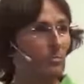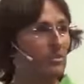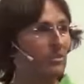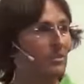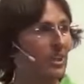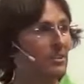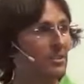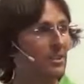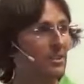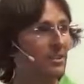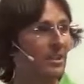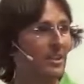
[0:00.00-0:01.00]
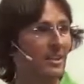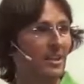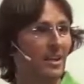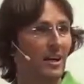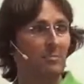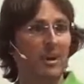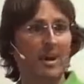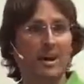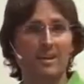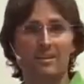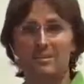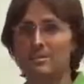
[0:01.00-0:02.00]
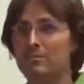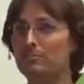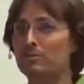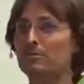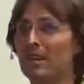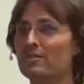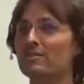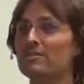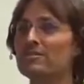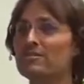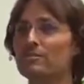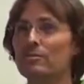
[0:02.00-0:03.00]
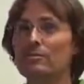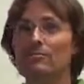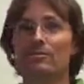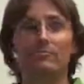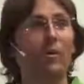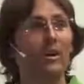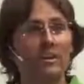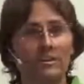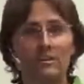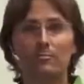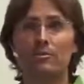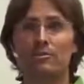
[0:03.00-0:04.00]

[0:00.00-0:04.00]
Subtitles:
which is actually about the projections or avoiding the